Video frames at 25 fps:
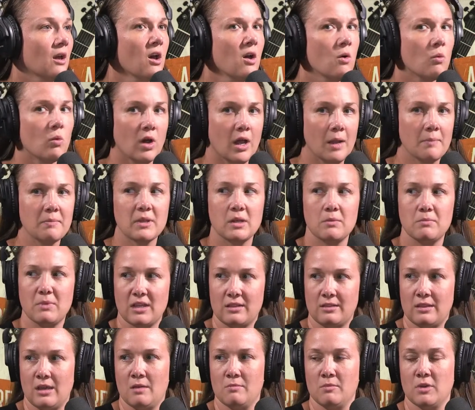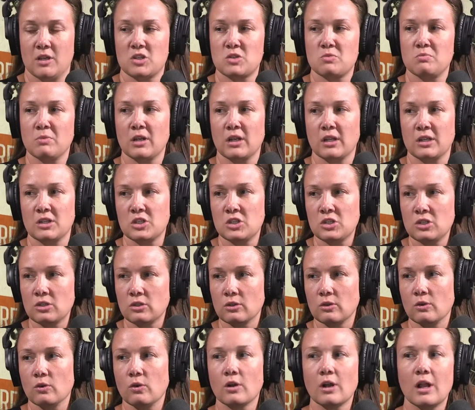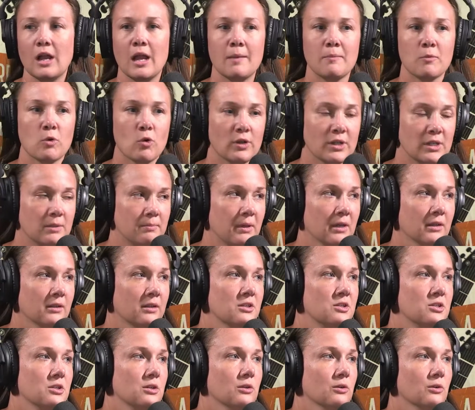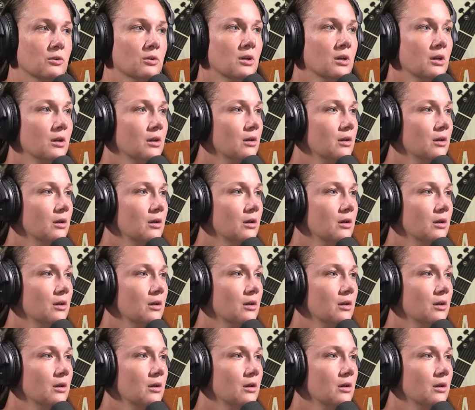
"Oh, well, I'm going to make that much money too," or "I'm going to be able to do